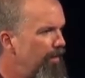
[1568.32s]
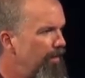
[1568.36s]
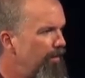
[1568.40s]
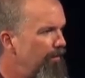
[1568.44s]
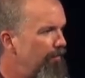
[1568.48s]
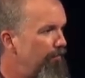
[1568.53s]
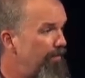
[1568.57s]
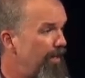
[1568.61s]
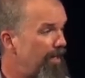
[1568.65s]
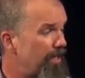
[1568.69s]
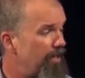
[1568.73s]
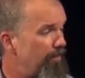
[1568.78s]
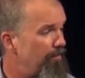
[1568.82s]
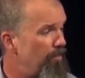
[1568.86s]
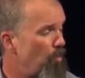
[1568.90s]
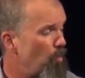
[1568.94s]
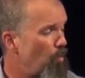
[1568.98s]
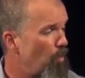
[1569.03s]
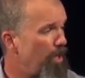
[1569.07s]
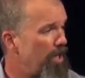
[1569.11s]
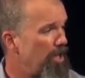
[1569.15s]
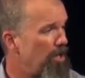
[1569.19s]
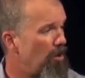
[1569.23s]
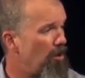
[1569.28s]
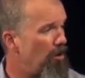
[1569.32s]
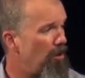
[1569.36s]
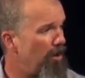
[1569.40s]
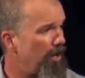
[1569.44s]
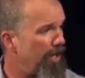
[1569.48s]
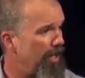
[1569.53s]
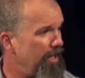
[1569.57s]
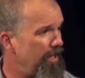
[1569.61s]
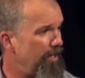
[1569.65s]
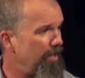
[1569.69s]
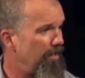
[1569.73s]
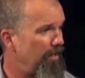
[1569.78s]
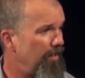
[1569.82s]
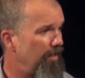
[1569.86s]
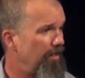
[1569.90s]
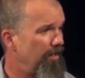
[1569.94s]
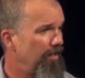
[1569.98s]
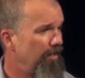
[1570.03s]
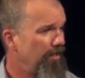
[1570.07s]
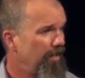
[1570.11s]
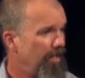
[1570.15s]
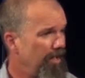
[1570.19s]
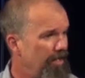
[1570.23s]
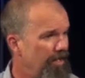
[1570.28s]
In fact, if you read on, he,
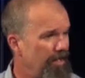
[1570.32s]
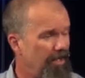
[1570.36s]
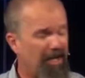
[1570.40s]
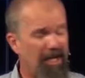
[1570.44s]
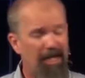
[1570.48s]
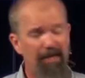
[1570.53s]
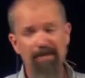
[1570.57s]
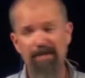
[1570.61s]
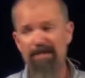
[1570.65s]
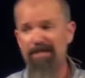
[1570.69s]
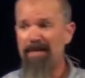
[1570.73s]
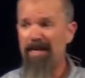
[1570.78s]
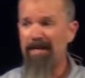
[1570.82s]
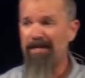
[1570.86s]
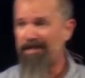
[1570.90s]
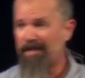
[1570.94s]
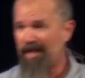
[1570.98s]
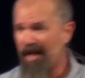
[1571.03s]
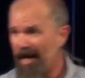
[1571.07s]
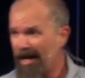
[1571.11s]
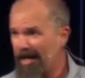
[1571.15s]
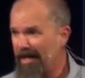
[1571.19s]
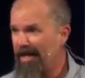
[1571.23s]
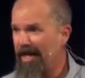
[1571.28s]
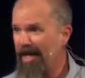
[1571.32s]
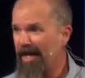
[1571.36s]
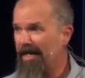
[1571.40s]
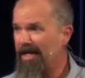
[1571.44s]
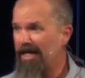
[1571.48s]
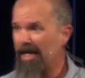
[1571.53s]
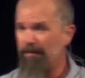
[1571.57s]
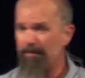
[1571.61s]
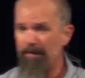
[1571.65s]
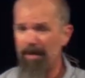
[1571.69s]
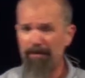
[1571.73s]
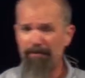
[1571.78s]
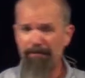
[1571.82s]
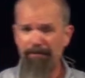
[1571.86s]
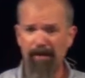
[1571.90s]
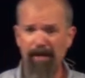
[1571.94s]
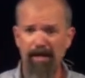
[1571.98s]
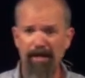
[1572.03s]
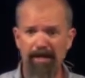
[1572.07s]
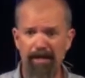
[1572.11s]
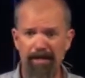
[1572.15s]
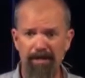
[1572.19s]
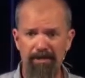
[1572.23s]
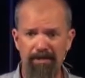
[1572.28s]
he then even test God again, give me a
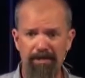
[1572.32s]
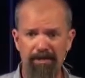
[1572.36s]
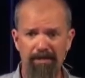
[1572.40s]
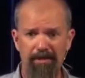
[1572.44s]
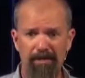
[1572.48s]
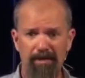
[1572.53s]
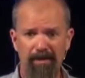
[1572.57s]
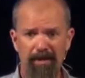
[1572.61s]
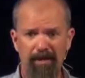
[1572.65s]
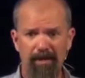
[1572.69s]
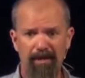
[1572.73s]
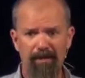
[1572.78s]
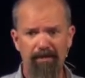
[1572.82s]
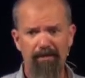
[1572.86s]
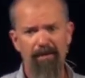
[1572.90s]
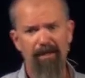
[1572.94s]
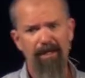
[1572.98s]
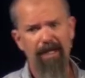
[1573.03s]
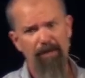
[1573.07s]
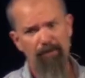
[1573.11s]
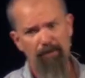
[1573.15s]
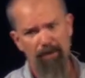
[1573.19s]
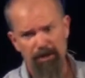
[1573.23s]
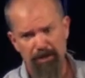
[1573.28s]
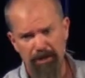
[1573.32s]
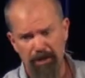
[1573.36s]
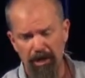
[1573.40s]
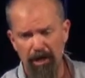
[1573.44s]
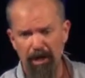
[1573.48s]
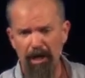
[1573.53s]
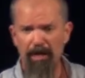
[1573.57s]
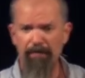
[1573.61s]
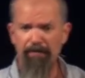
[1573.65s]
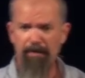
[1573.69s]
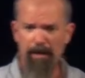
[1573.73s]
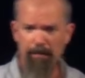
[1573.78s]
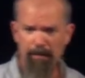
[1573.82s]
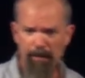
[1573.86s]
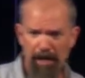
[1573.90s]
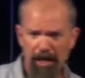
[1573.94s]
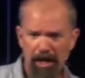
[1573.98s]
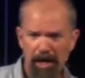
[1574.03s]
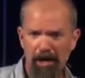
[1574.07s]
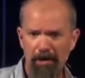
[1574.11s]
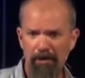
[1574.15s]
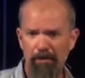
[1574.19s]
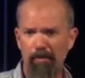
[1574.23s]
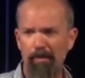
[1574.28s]
fleece. Well, that wasn't good enough, give me
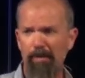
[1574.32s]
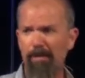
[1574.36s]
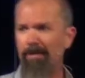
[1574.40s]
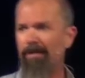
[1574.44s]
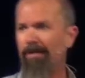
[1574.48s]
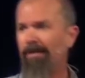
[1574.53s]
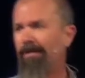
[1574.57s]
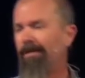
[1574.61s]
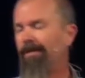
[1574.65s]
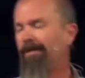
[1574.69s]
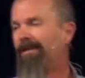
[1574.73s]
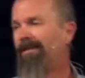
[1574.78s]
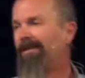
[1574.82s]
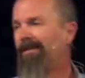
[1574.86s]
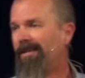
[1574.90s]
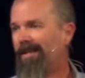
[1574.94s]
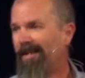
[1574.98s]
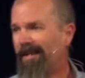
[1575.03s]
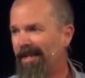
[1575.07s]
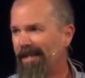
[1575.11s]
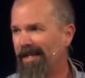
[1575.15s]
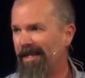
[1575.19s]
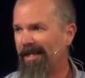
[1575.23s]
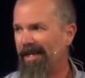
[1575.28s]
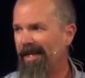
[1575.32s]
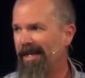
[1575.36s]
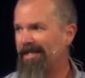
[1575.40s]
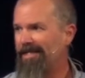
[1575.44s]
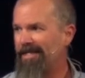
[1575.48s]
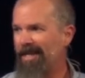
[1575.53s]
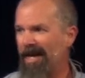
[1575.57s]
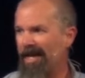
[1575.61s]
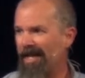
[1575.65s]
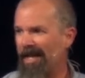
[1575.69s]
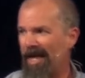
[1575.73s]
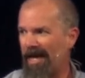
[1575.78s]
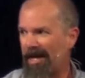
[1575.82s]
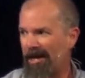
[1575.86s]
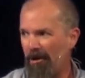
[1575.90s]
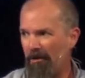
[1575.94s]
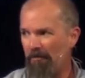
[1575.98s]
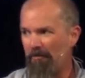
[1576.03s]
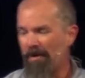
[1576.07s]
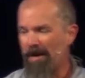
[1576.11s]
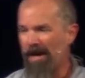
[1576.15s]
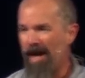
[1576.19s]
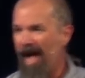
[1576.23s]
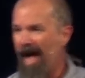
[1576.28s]
another one. It's not like
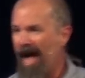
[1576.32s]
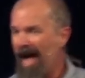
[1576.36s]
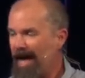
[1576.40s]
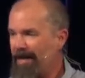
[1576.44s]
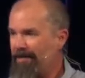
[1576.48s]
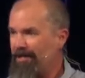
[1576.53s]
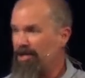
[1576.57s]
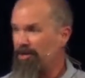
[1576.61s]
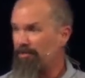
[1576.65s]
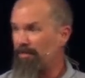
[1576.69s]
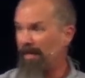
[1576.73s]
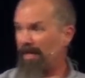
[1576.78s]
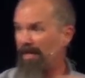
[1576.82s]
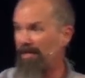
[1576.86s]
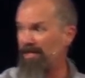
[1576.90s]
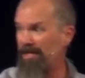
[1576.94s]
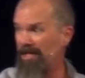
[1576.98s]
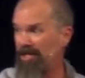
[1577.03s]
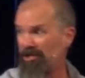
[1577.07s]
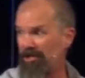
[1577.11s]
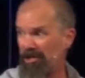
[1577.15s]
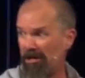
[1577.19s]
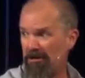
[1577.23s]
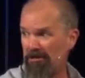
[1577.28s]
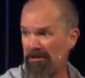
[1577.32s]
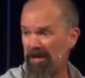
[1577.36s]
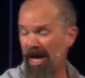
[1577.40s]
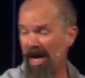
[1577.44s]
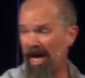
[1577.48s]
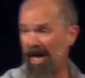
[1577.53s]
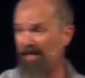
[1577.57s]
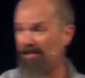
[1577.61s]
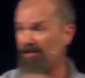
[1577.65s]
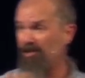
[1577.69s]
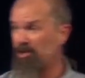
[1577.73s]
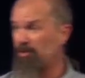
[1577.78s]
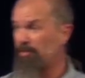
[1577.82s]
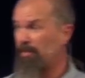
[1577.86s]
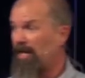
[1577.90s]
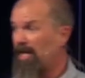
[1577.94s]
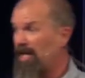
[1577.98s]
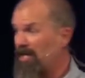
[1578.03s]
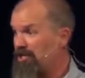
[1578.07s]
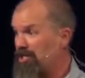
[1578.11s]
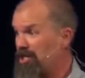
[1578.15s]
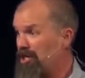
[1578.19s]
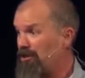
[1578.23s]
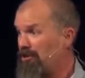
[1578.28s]
overnight, just because he saw God, just
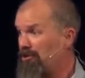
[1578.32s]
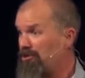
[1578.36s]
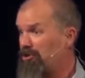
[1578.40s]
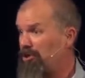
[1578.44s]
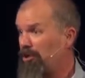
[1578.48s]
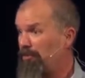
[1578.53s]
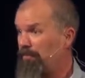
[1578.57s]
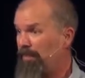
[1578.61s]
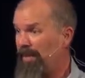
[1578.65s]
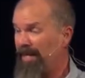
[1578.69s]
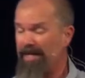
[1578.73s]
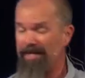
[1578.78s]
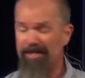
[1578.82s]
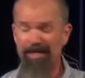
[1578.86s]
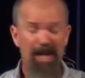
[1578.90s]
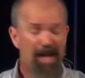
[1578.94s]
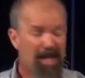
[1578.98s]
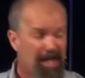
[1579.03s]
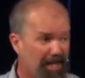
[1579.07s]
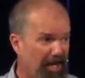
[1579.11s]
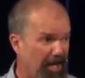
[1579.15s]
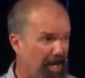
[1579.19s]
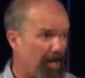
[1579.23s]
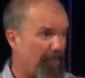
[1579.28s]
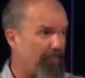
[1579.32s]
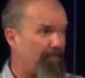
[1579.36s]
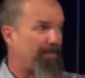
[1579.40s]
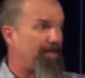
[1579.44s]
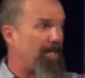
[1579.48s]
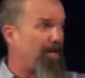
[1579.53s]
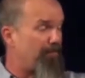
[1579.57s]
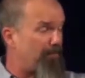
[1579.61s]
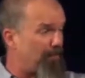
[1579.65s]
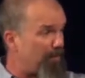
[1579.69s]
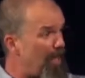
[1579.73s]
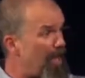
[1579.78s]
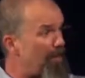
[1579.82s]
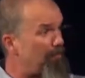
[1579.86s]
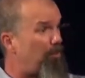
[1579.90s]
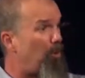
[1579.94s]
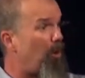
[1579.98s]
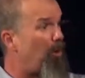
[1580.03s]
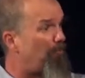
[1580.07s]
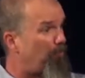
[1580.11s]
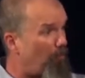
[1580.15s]
because he understood peace, that everything from that point